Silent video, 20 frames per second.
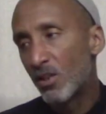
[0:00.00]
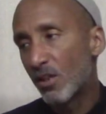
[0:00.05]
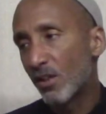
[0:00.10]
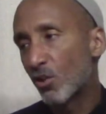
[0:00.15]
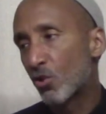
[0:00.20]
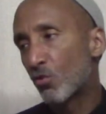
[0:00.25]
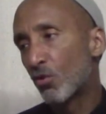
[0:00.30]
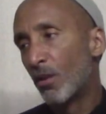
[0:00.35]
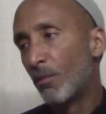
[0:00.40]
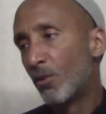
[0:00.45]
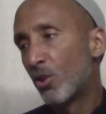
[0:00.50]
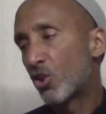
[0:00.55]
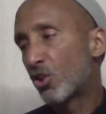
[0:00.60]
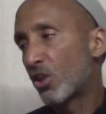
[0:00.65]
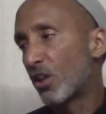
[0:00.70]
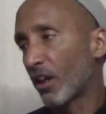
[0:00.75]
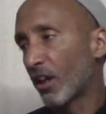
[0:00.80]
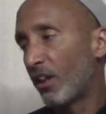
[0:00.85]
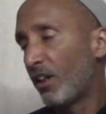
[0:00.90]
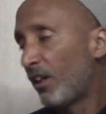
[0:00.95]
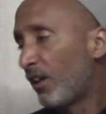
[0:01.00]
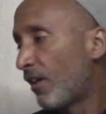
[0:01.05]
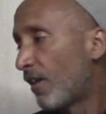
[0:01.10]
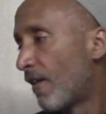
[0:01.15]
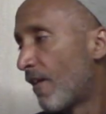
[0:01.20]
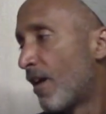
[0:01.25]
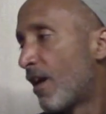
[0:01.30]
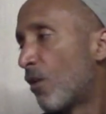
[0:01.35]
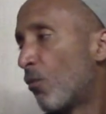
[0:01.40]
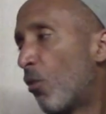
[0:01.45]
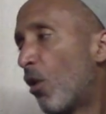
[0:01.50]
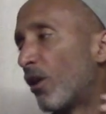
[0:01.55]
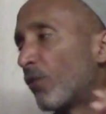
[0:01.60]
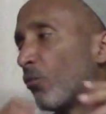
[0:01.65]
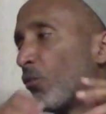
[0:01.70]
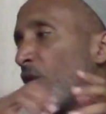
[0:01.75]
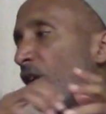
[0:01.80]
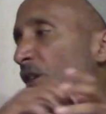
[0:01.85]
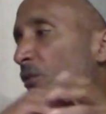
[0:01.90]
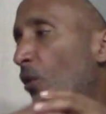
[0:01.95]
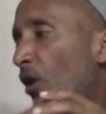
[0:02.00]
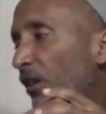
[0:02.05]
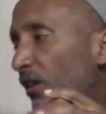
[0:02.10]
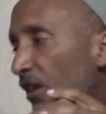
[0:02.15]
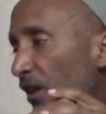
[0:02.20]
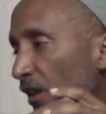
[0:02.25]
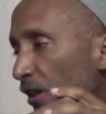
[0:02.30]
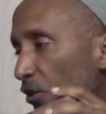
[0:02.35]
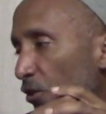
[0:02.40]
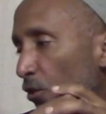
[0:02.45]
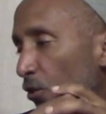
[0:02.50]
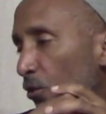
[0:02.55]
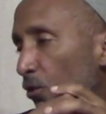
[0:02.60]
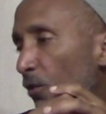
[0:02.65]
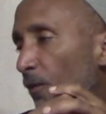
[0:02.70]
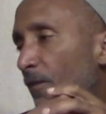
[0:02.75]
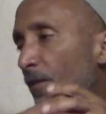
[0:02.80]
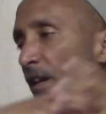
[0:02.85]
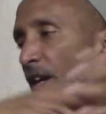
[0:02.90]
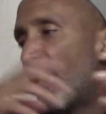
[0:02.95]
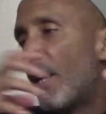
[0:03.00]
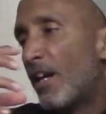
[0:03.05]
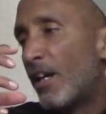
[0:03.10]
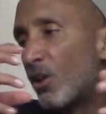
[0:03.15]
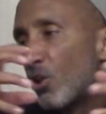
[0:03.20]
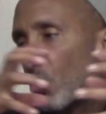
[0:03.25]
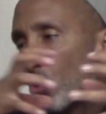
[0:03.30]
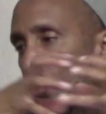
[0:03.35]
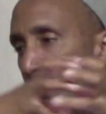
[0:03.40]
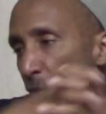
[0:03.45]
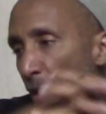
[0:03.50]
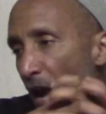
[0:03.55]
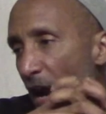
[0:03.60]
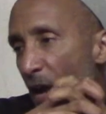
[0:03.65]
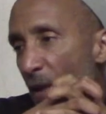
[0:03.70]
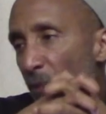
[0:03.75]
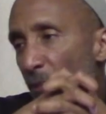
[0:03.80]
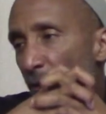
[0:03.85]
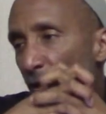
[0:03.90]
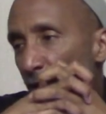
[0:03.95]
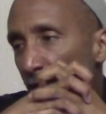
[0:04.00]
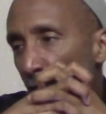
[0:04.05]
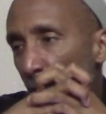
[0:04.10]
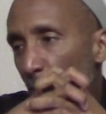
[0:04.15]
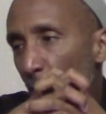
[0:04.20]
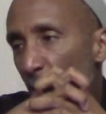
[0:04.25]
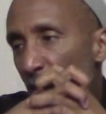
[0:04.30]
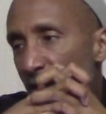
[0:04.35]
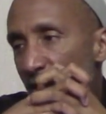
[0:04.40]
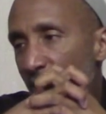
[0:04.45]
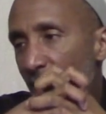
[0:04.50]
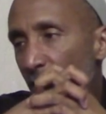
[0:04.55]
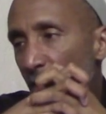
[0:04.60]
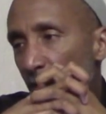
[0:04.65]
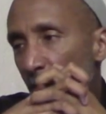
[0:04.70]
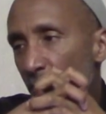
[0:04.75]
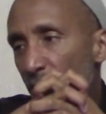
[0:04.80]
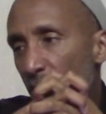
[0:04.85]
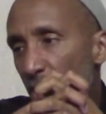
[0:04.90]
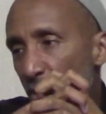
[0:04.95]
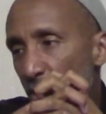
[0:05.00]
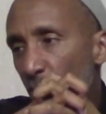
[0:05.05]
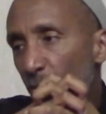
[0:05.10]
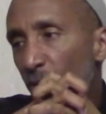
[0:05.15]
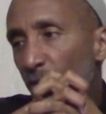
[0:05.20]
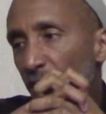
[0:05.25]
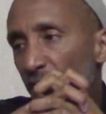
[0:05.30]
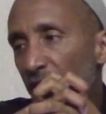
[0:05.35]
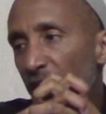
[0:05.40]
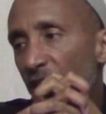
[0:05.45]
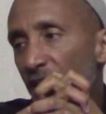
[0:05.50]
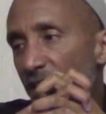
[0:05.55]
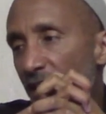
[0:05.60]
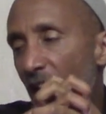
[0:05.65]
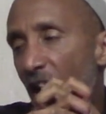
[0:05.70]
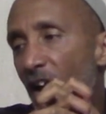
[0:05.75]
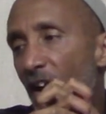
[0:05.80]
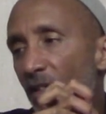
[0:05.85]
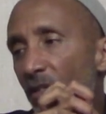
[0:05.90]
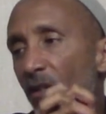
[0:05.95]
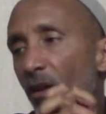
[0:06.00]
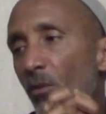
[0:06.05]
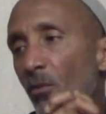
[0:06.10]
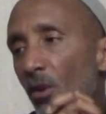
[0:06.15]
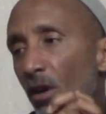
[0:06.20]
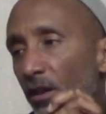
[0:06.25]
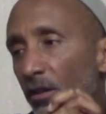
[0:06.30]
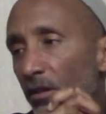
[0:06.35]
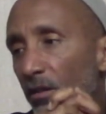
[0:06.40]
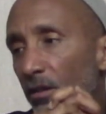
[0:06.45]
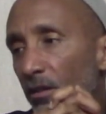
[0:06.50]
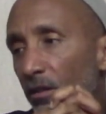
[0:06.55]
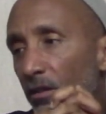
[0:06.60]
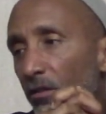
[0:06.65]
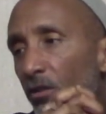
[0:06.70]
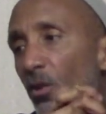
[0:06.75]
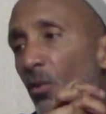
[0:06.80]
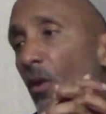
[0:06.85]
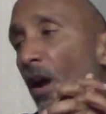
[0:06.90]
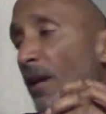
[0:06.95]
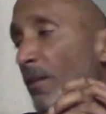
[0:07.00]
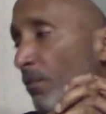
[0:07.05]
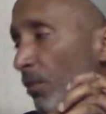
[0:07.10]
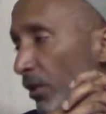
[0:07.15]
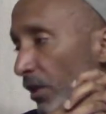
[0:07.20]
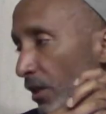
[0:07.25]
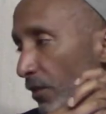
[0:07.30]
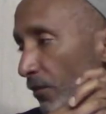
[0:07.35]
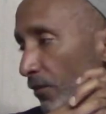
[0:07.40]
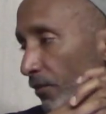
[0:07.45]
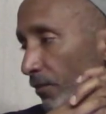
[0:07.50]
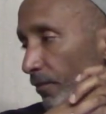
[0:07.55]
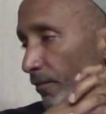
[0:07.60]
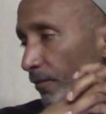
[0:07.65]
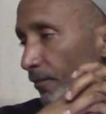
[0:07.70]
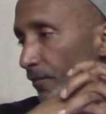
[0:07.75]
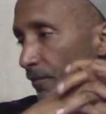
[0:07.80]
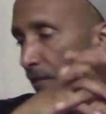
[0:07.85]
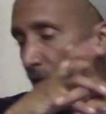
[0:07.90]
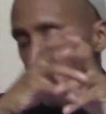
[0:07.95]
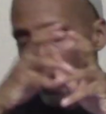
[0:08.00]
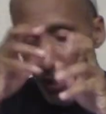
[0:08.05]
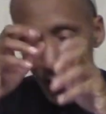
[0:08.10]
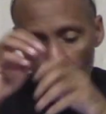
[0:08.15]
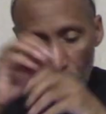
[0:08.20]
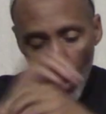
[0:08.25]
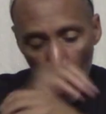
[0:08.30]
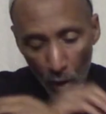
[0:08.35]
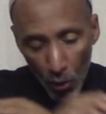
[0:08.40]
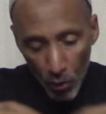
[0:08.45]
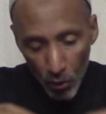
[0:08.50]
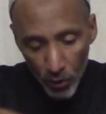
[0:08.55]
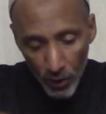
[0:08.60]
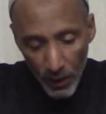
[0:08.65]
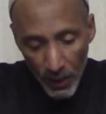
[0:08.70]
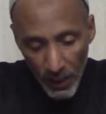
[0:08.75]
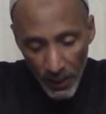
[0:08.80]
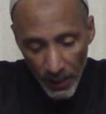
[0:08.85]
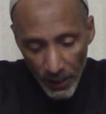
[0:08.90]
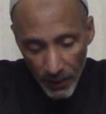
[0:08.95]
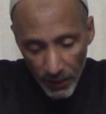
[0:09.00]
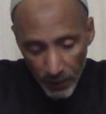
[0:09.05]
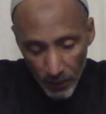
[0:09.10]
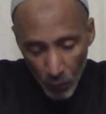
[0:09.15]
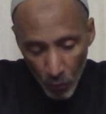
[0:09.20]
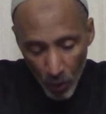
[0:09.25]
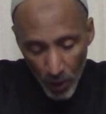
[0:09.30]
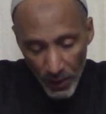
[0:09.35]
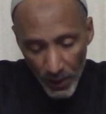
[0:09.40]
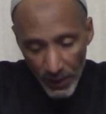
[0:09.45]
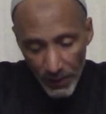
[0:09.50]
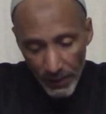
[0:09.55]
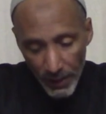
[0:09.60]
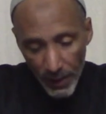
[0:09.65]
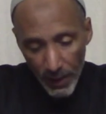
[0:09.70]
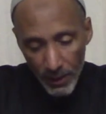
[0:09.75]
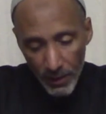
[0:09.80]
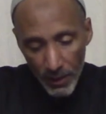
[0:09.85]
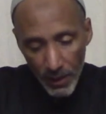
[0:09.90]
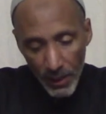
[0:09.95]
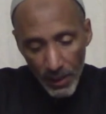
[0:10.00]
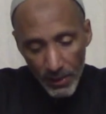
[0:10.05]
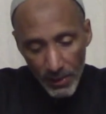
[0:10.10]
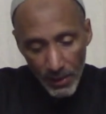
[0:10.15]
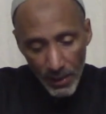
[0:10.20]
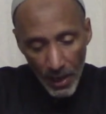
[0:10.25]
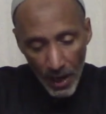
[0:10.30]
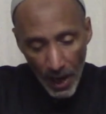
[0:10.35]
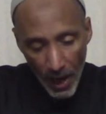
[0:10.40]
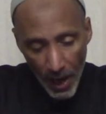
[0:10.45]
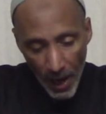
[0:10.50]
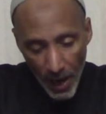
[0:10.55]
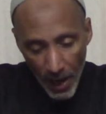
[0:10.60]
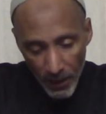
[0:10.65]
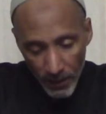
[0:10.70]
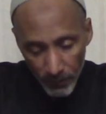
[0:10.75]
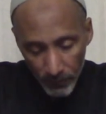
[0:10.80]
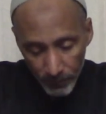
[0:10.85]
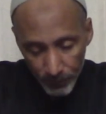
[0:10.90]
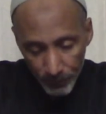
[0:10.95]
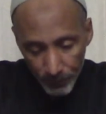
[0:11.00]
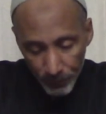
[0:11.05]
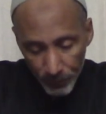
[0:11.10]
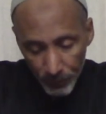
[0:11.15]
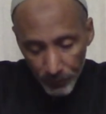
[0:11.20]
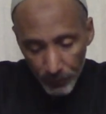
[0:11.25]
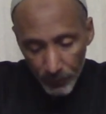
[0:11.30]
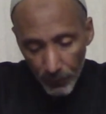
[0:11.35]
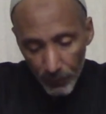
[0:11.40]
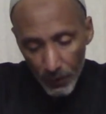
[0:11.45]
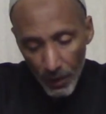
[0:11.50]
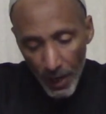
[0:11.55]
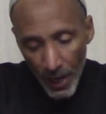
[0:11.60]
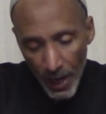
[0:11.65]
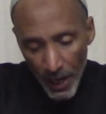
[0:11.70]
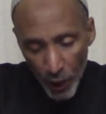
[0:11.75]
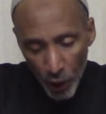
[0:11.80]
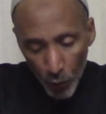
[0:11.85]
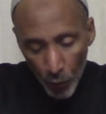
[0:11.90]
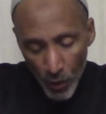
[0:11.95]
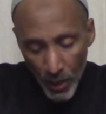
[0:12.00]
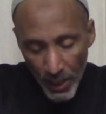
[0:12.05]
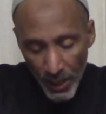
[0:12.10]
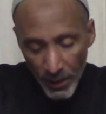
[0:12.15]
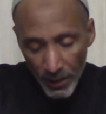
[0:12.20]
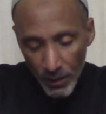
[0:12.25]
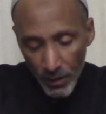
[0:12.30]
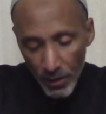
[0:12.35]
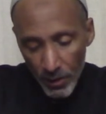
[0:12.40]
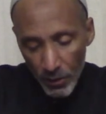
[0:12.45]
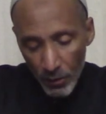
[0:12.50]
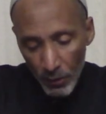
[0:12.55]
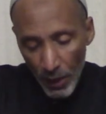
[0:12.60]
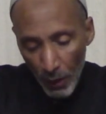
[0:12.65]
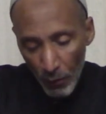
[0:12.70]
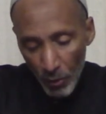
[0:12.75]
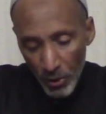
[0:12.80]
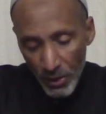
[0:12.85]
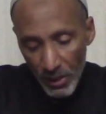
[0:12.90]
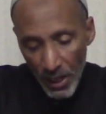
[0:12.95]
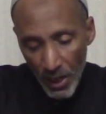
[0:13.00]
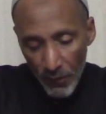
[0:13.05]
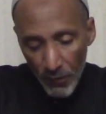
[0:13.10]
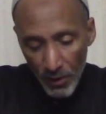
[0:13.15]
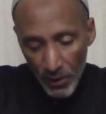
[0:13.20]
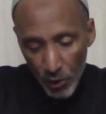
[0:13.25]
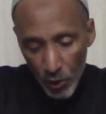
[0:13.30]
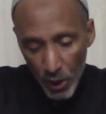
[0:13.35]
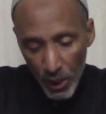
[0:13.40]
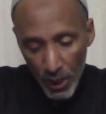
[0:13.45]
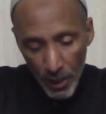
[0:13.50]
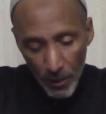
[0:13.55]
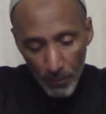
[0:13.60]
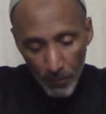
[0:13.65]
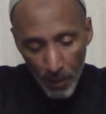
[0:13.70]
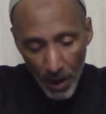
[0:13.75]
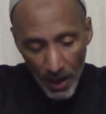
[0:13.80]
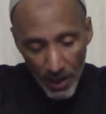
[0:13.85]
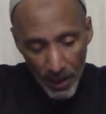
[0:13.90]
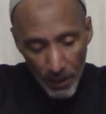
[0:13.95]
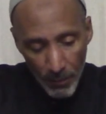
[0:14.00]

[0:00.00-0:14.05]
Shia, what did he do? Strengthen the Muslims, the Sunnis, on the what? The right belief. So what he did is he had a creed that was given to him by